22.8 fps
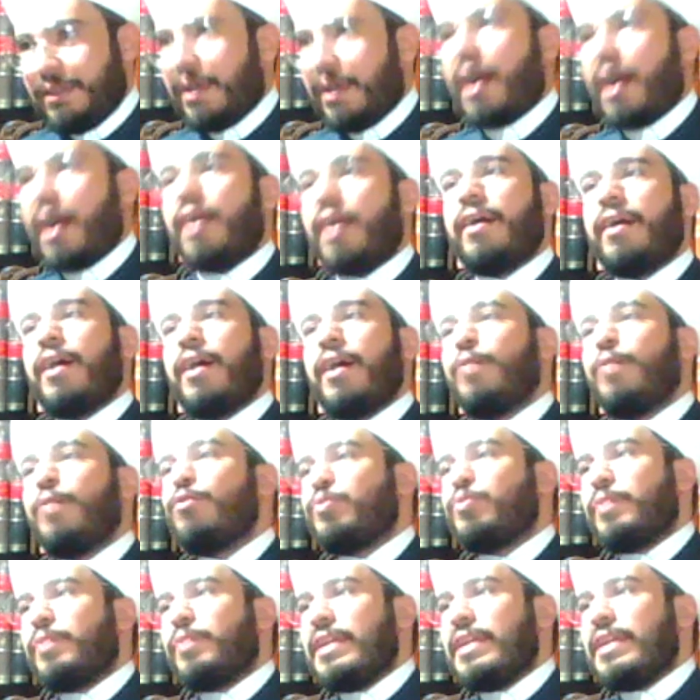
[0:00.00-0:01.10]
I
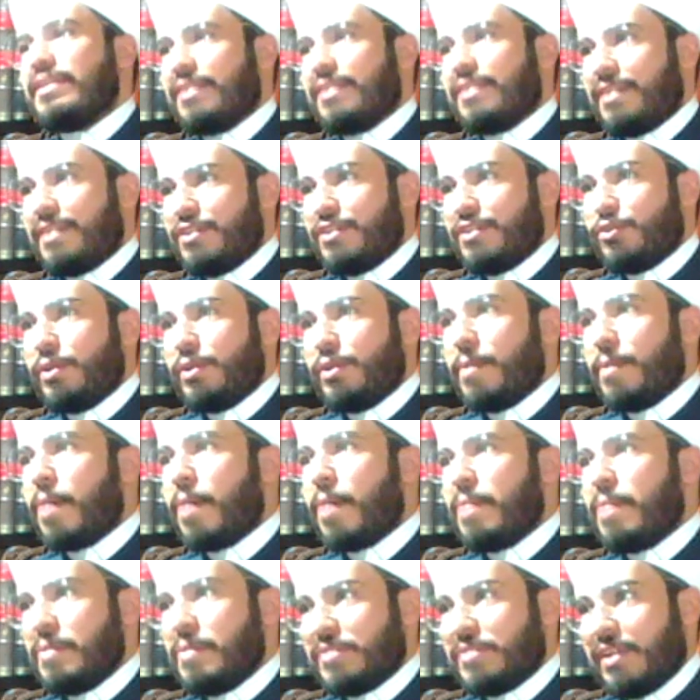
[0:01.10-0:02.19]
was pleased that I saw
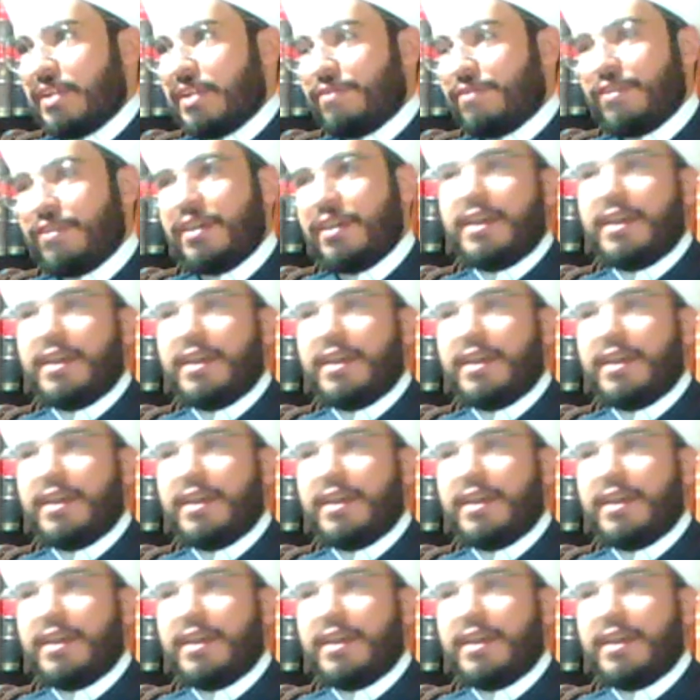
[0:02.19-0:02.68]
Imam himself,